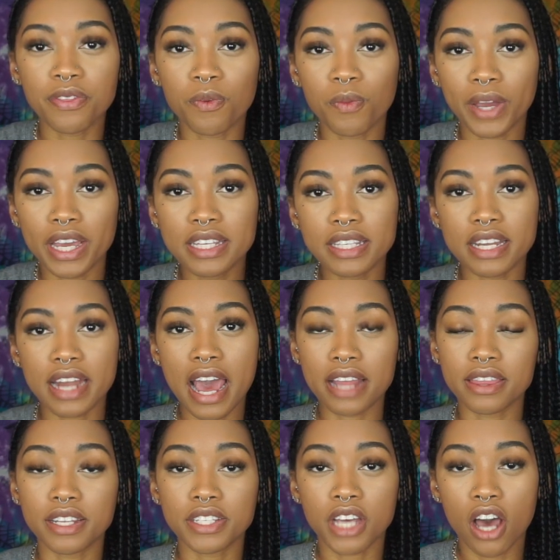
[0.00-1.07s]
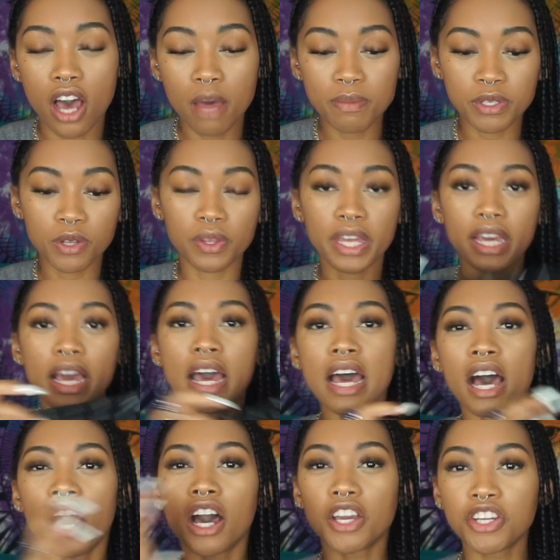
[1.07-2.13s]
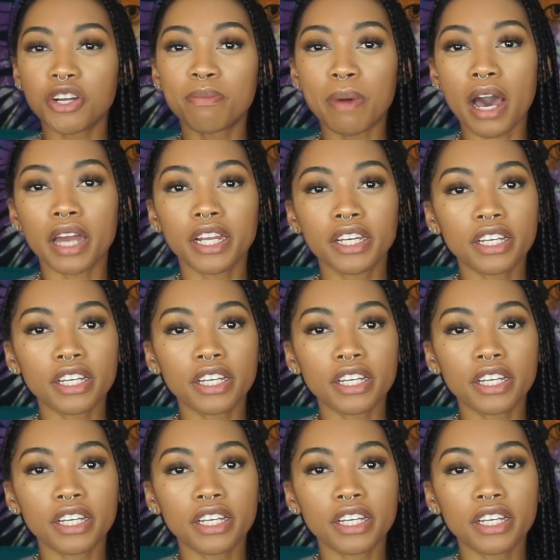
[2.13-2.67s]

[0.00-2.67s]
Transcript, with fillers: the waist and at the top, so they hug your body